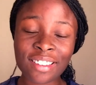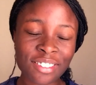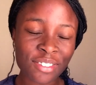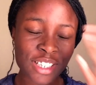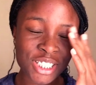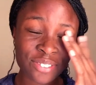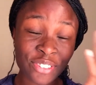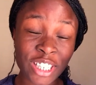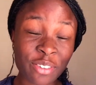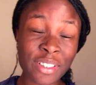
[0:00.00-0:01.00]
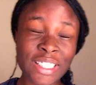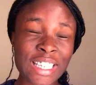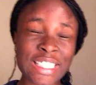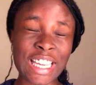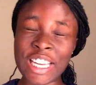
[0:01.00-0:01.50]
I don't know, as frequently
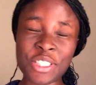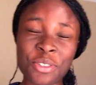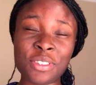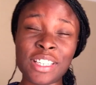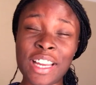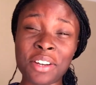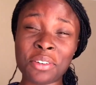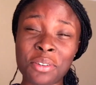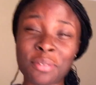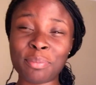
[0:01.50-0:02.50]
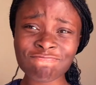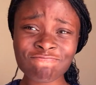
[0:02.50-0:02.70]
as I do, then I don't know.